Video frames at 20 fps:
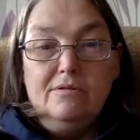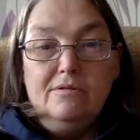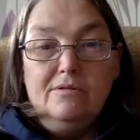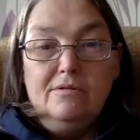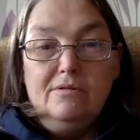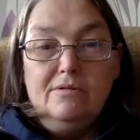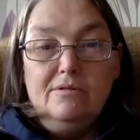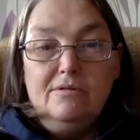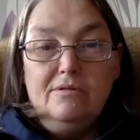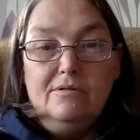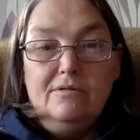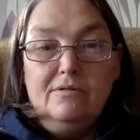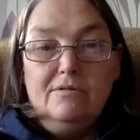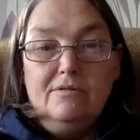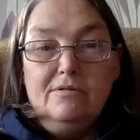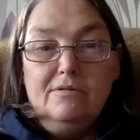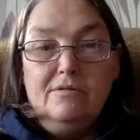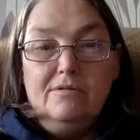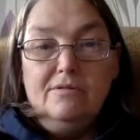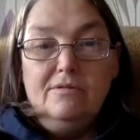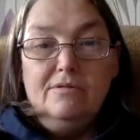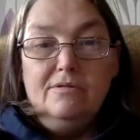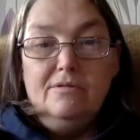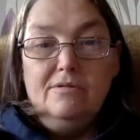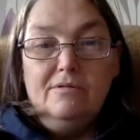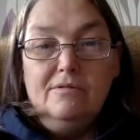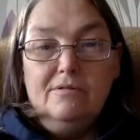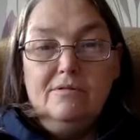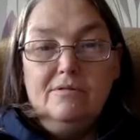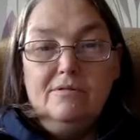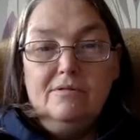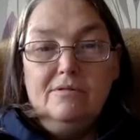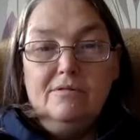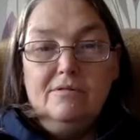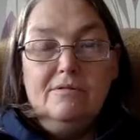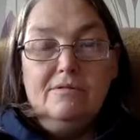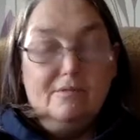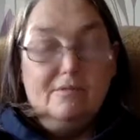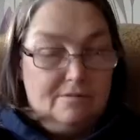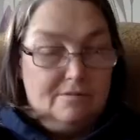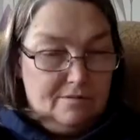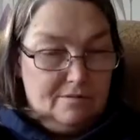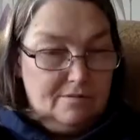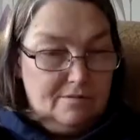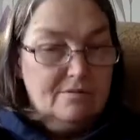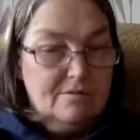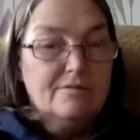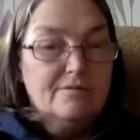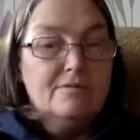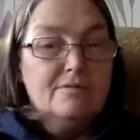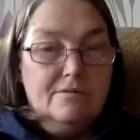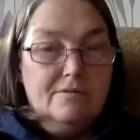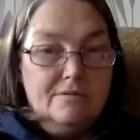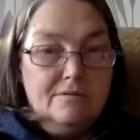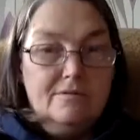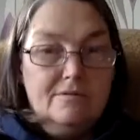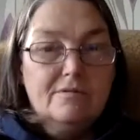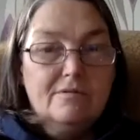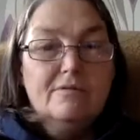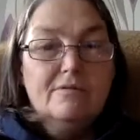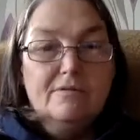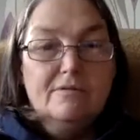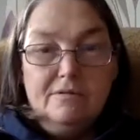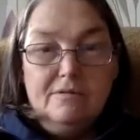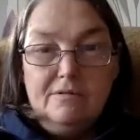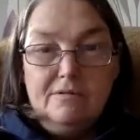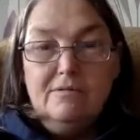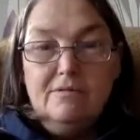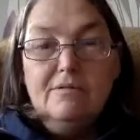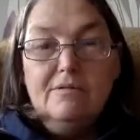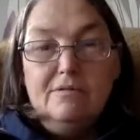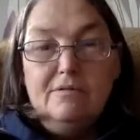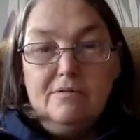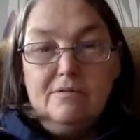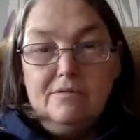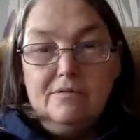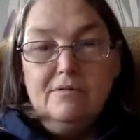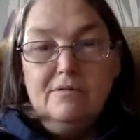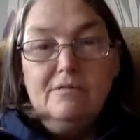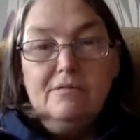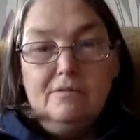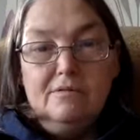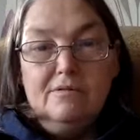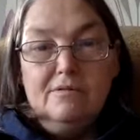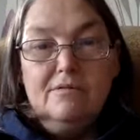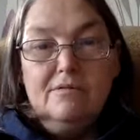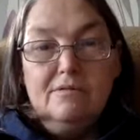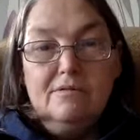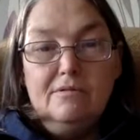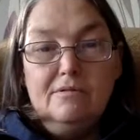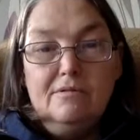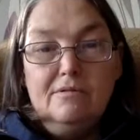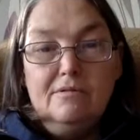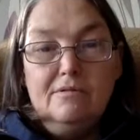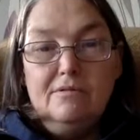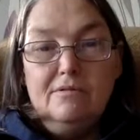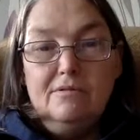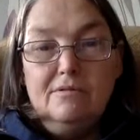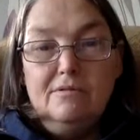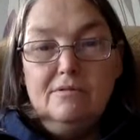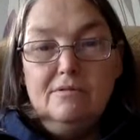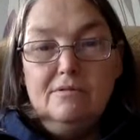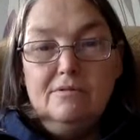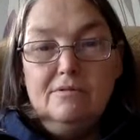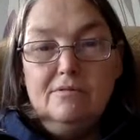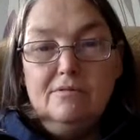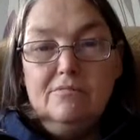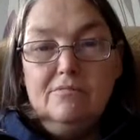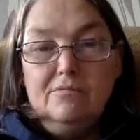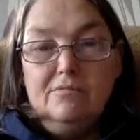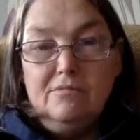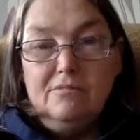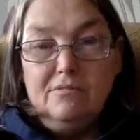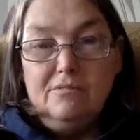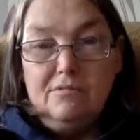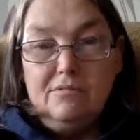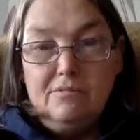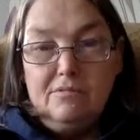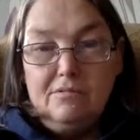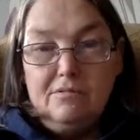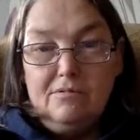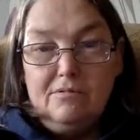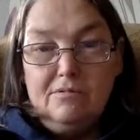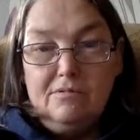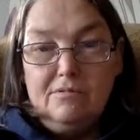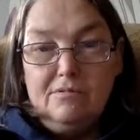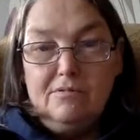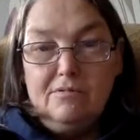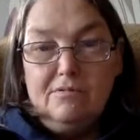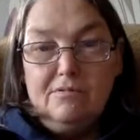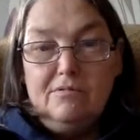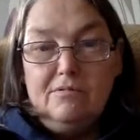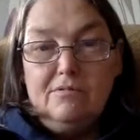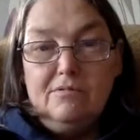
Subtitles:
(not speaking)